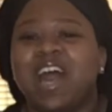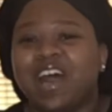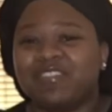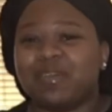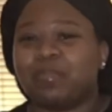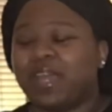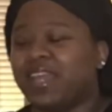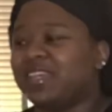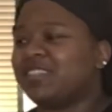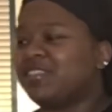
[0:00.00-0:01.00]
of the
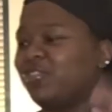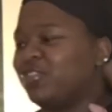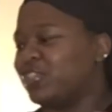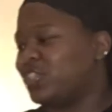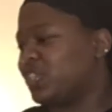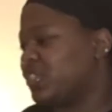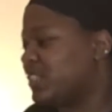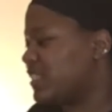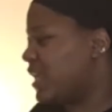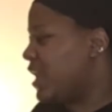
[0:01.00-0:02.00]
pants or the
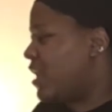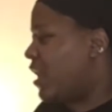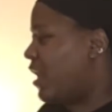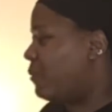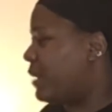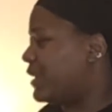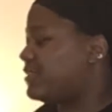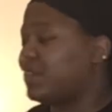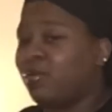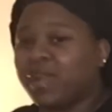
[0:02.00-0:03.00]
shirts. I
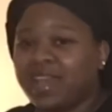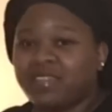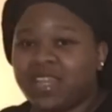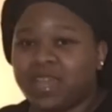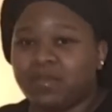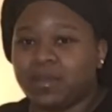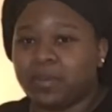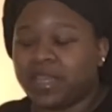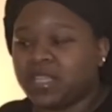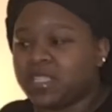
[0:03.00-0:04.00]
don't have the name of the
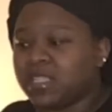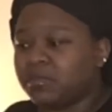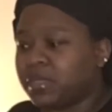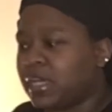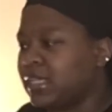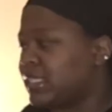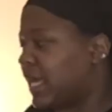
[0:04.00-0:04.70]
pants because